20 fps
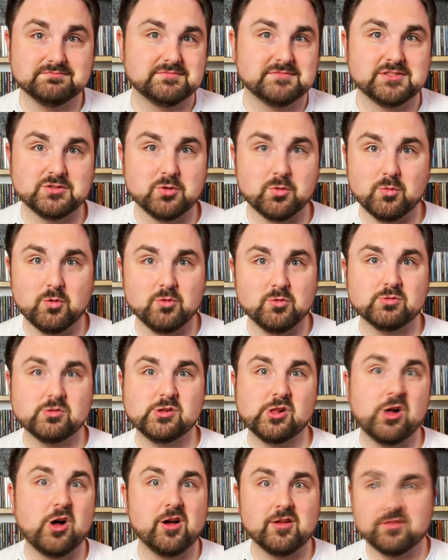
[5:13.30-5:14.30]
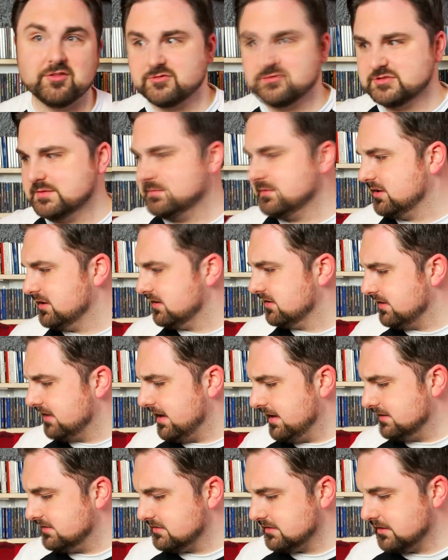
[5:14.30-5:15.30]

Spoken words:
normal cloth or something like that.